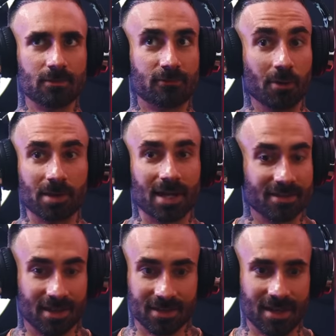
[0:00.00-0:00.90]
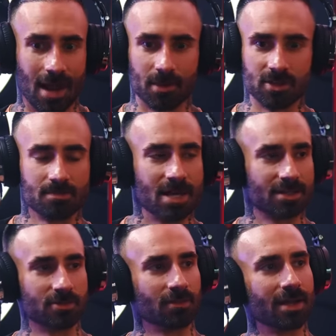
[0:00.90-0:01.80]
film it on the camera and just make
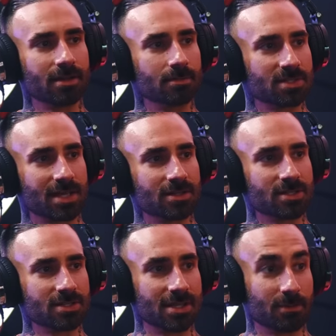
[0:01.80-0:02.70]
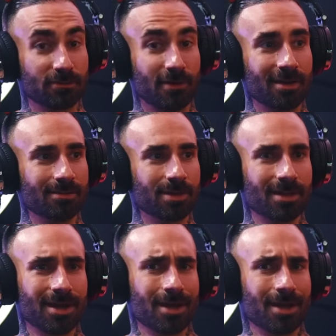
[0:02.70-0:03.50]
these random sketches, and they were funny, but